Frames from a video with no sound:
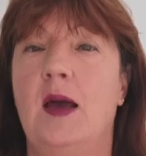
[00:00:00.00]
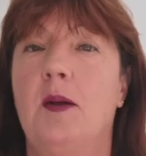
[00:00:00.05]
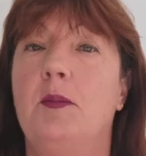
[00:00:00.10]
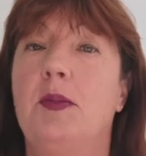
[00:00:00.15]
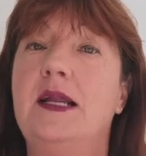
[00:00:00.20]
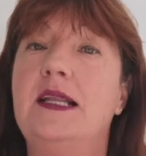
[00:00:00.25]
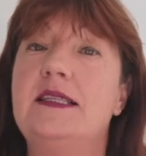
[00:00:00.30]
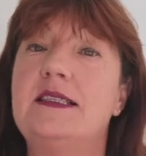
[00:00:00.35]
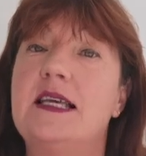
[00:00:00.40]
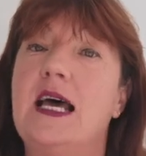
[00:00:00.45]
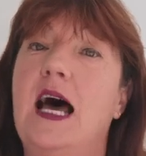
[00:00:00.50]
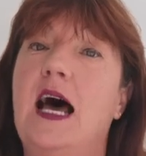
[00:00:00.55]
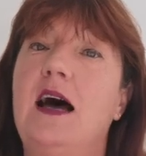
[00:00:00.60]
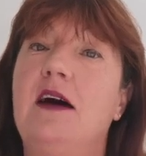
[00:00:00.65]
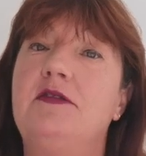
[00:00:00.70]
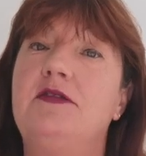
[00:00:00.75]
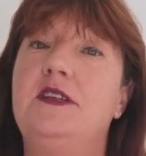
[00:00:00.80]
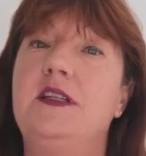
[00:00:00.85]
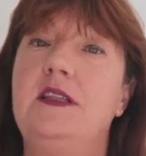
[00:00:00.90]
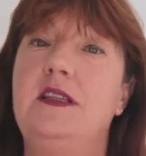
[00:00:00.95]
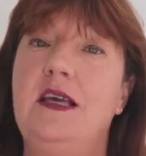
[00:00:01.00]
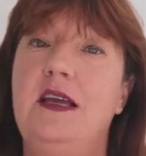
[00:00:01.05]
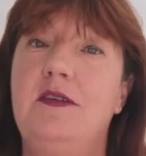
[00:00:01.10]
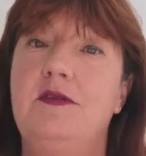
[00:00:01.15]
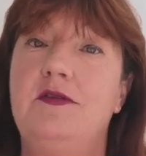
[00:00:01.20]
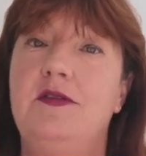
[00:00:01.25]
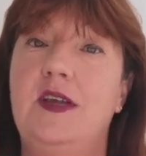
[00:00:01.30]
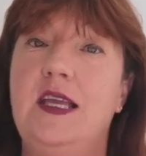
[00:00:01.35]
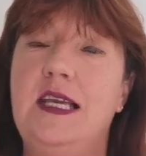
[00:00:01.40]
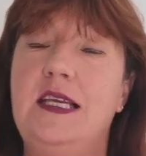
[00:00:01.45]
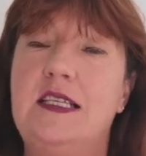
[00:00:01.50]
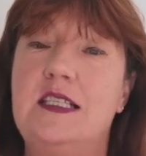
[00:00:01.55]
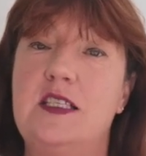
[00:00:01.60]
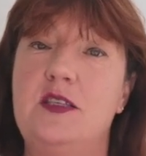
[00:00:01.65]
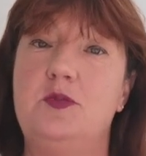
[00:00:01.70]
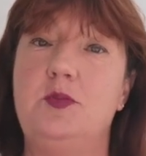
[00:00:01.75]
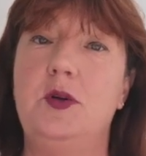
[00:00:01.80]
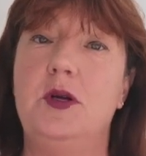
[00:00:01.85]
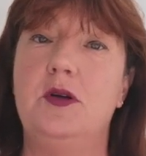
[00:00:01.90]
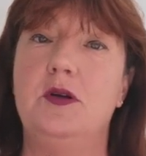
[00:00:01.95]
But it's after they've
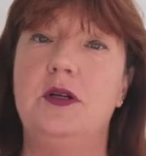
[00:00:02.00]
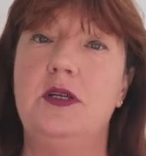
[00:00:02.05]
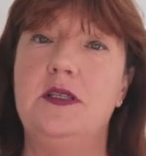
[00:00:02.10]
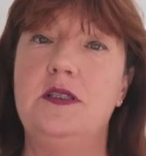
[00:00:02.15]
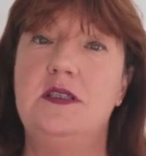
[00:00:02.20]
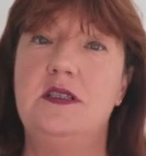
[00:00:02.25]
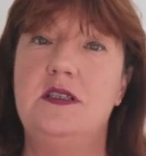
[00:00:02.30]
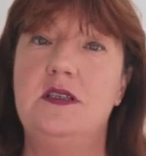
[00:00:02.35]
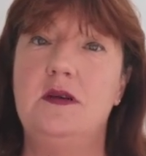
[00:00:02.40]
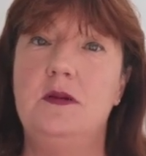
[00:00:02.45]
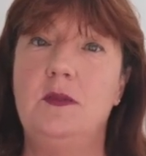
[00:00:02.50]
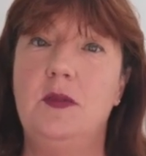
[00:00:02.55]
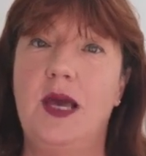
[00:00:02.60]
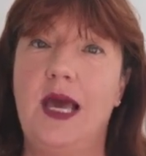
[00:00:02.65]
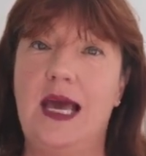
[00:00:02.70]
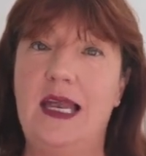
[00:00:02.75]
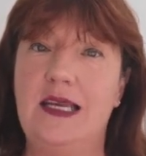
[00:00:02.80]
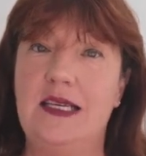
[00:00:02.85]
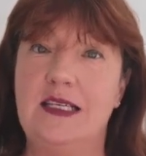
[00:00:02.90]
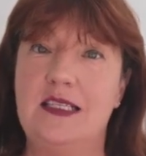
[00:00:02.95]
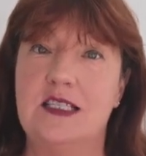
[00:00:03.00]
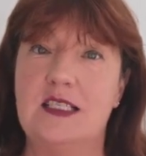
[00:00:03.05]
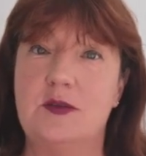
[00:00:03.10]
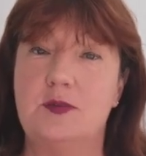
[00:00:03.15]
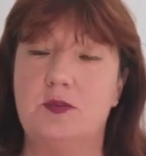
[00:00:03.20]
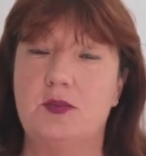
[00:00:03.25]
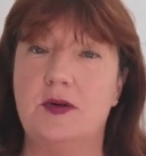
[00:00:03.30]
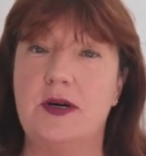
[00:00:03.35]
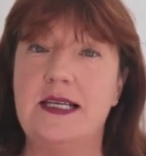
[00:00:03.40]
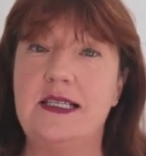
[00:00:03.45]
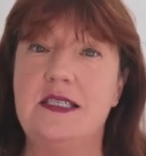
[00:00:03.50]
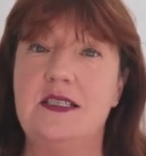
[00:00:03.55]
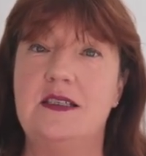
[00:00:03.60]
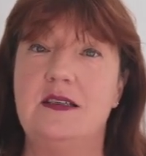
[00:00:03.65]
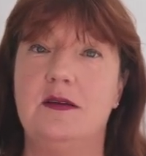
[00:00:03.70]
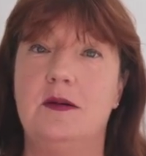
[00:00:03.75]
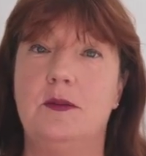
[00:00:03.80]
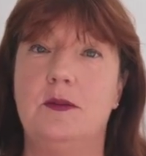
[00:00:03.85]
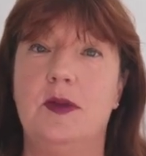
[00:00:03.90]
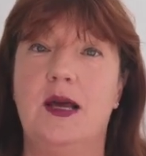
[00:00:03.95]
experienced them and expressed
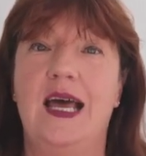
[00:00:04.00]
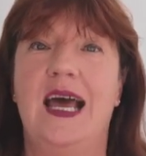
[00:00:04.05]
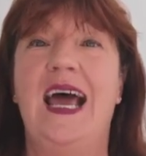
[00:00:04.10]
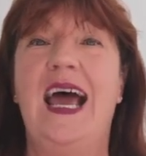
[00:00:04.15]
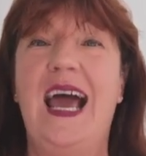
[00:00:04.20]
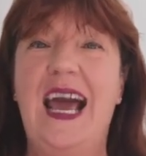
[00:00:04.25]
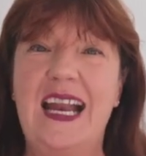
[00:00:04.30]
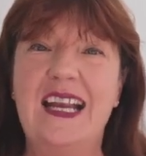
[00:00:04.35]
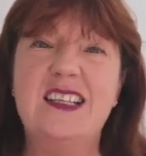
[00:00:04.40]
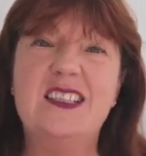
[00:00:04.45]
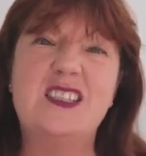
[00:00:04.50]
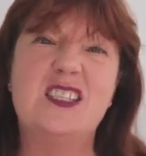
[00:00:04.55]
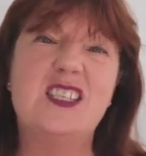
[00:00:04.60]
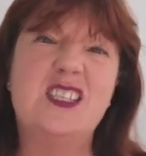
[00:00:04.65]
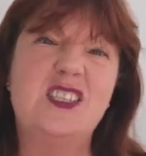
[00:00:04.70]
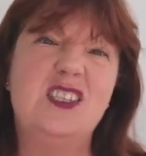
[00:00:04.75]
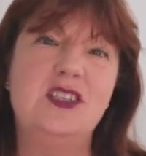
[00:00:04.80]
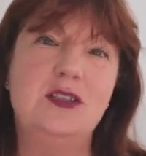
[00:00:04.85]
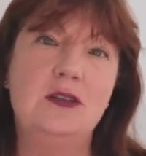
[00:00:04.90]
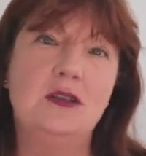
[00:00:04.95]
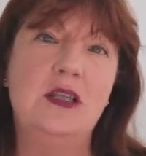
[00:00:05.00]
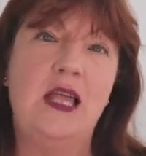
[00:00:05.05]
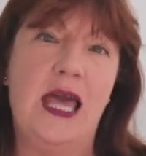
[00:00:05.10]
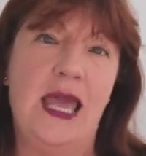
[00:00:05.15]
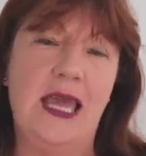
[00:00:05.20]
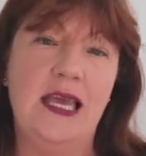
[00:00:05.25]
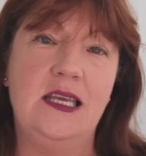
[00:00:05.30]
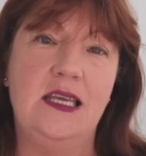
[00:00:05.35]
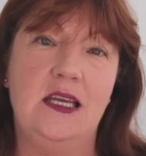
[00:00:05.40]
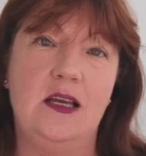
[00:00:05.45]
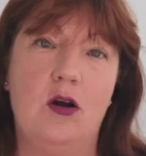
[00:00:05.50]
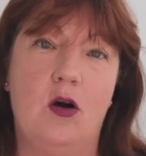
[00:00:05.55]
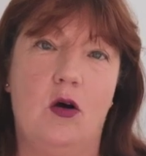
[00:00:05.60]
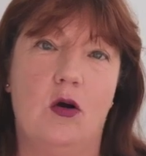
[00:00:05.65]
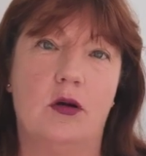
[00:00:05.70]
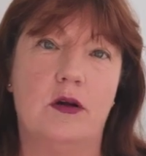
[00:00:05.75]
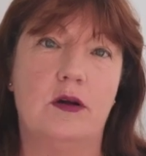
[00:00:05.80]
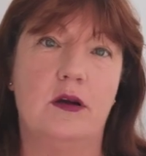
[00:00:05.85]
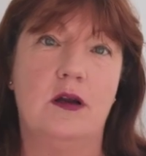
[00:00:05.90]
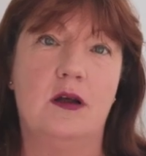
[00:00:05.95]
them, and it's still hanging
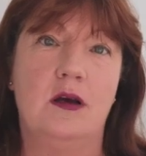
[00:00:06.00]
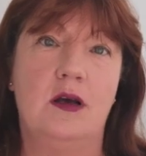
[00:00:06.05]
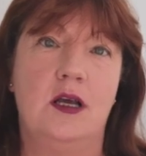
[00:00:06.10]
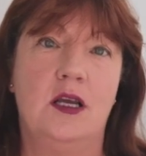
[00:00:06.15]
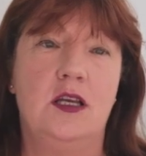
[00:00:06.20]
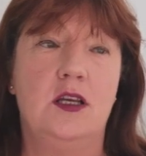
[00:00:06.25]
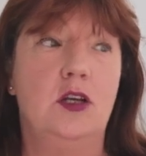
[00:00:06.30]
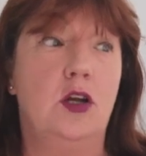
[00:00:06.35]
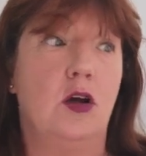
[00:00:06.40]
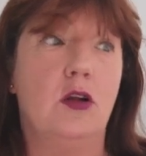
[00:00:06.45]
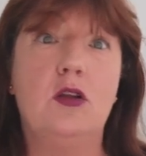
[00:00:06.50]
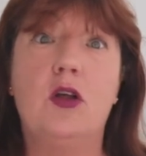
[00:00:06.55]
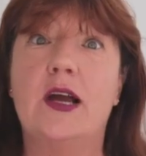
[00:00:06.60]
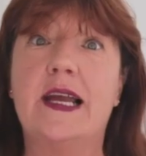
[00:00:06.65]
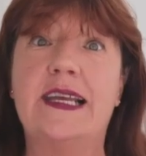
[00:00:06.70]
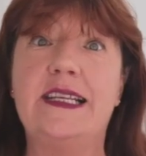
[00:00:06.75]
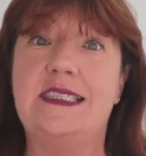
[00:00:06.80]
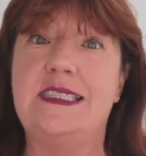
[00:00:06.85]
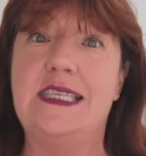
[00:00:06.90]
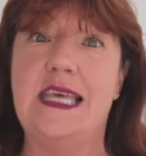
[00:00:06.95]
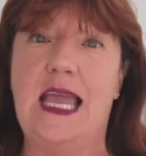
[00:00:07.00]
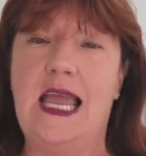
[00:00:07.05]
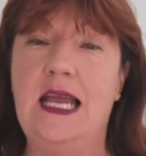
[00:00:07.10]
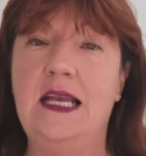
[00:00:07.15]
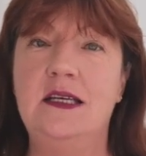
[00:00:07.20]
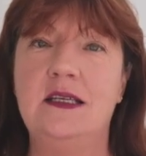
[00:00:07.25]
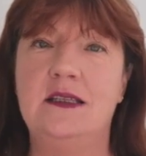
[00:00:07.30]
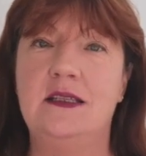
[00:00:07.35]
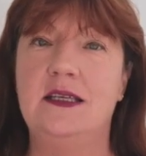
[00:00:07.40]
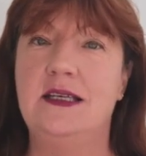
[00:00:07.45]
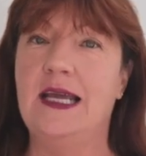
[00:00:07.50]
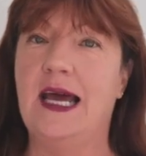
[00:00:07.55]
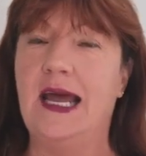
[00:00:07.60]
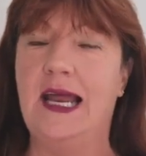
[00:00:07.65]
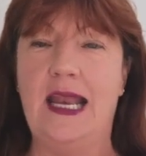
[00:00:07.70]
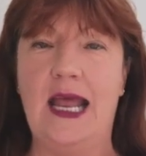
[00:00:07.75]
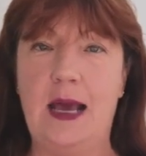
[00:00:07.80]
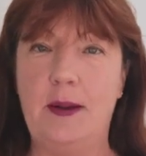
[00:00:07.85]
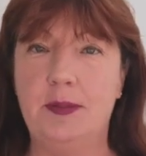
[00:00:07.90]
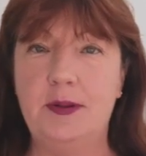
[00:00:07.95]
on. You know, like it's the end of the day.
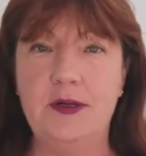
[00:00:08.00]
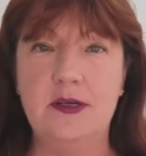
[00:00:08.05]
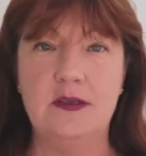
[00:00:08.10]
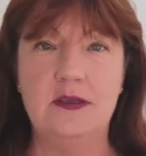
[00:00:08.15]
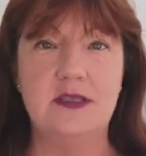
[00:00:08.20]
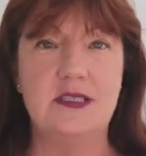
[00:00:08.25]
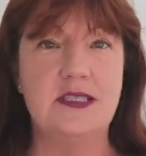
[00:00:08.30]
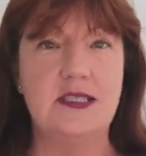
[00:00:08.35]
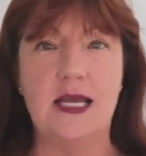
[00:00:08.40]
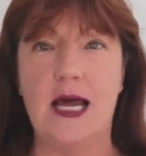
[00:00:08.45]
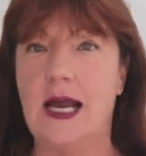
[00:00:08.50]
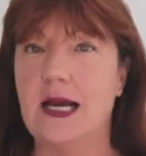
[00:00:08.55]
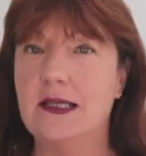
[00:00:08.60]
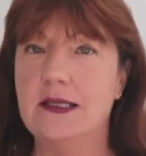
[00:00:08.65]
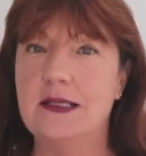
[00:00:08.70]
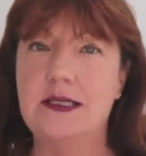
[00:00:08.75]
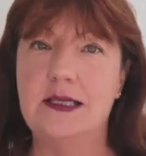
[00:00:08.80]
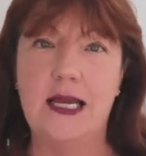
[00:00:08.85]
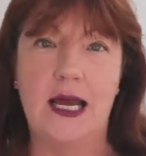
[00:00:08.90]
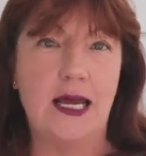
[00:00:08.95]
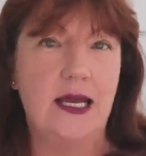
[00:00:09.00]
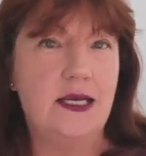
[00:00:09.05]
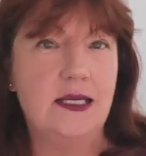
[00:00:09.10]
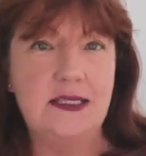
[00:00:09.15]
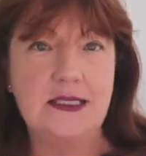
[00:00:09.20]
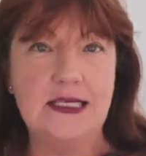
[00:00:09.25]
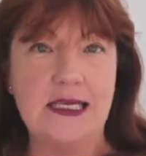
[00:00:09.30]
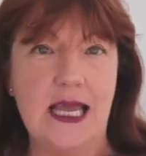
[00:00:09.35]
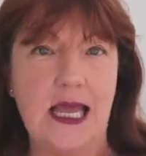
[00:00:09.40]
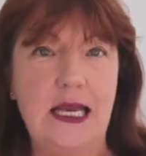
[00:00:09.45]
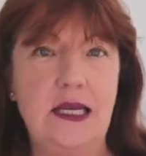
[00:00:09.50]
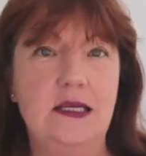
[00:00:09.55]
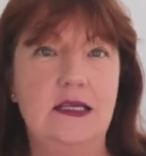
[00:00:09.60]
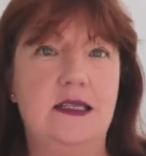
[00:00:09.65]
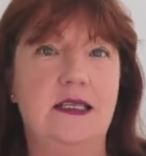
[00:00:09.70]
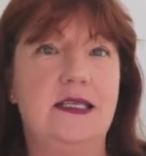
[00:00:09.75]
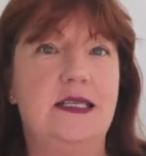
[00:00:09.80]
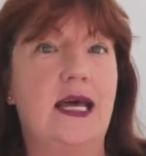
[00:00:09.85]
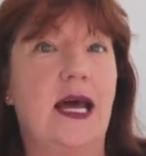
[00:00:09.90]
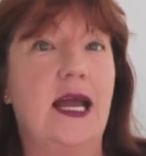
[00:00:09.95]
It happened at the start of the day and it's the end of
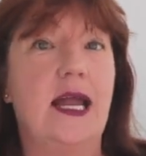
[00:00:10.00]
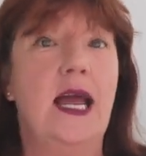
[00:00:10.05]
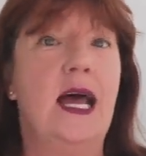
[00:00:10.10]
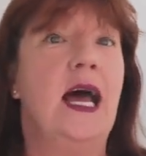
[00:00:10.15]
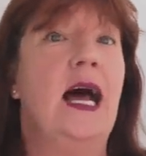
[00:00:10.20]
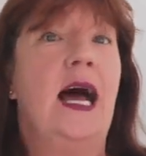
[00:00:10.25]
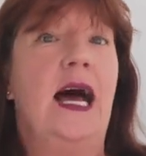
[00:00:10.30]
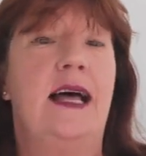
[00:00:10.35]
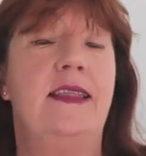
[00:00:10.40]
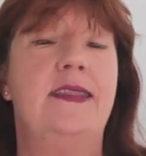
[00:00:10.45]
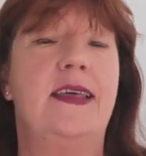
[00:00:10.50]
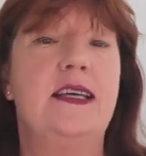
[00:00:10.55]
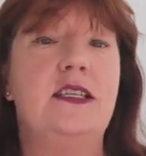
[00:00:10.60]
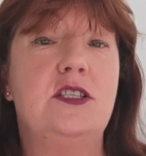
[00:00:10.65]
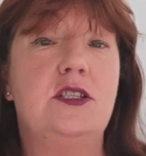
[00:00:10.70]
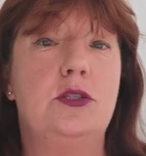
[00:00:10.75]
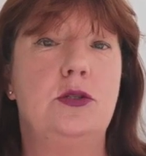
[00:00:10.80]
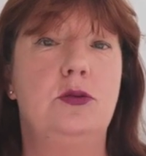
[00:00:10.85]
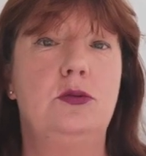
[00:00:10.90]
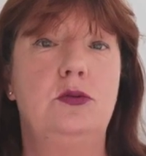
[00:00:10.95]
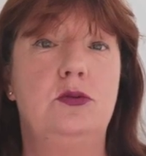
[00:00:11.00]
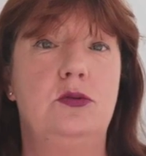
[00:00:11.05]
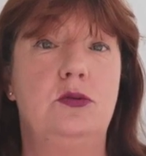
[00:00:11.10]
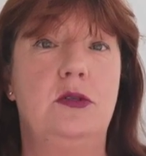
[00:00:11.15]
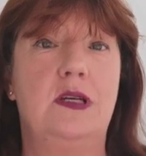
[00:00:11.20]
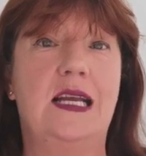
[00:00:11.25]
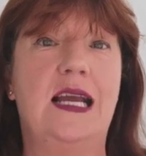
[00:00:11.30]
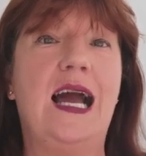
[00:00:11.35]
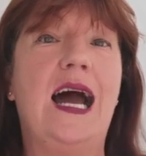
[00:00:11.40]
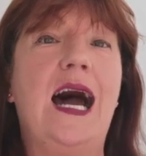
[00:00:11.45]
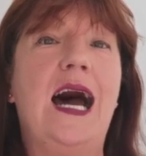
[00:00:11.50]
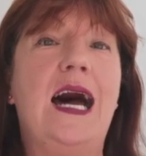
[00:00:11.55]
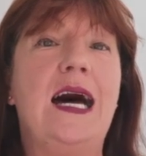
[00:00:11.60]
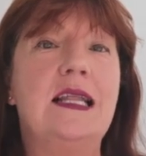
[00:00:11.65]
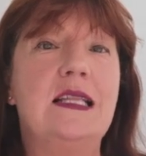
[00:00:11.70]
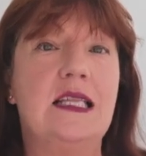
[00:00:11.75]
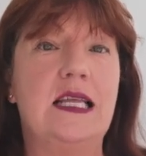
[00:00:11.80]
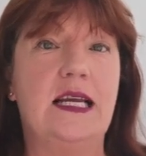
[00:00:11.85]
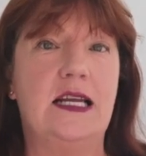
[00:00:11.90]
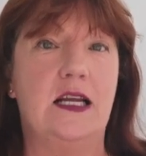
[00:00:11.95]
the day, and they still
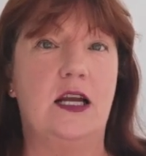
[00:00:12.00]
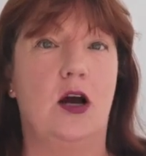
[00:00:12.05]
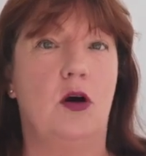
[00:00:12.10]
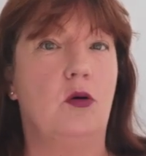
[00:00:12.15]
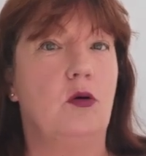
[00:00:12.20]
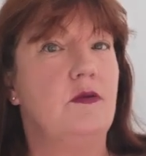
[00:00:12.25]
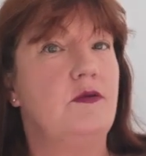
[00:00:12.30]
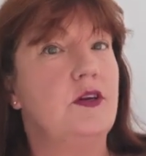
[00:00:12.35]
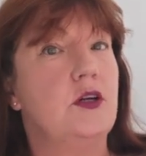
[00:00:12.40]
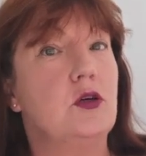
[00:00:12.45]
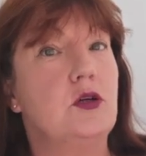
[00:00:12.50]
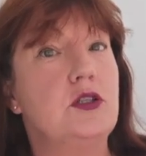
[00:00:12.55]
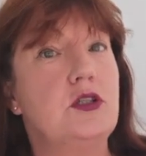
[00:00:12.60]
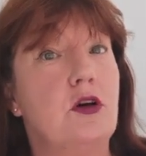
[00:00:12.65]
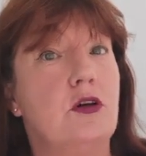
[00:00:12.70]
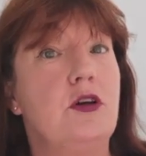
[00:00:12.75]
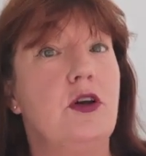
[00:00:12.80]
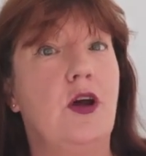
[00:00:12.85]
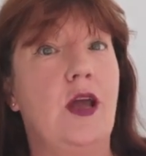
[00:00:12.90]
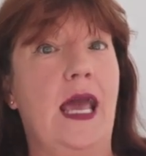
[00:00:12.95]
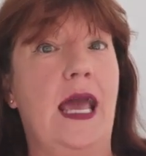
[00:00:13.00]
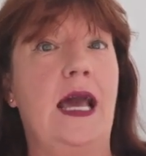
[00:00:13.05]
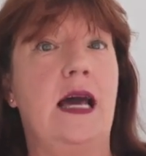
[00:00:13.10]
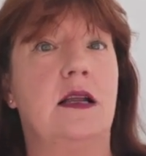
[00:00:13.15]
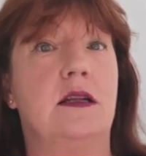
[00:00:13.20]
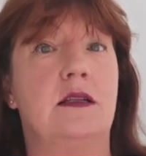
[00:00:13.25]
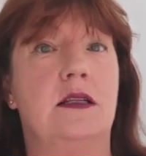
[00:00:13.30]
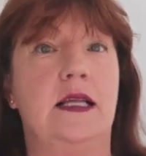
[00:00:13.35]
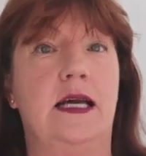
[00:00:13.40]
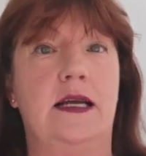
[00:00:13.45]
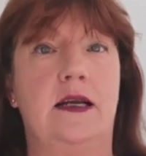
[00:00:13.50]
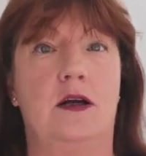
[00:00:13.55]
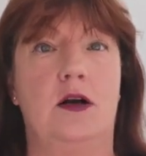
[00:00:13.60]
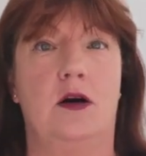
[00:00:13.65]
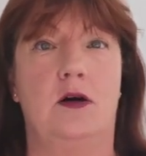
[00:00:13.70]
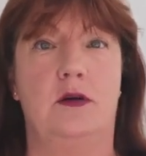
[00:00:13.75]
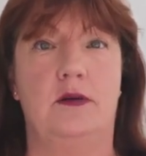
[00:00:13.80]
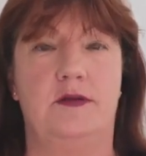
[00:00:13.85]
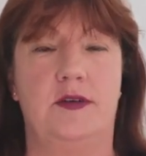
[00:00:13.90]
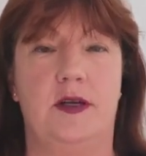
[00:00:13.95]
can't let go of it or don't know how to let
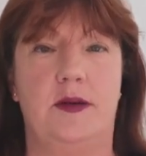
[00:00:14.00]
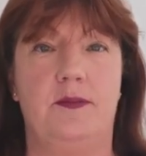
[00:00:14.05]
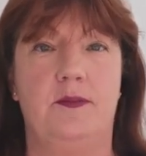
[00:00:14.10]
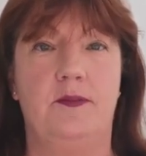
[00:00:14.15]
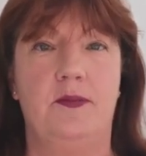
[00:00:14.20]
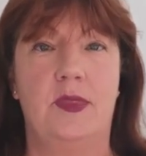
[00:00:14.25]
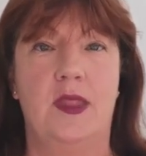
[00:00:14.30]
go of it.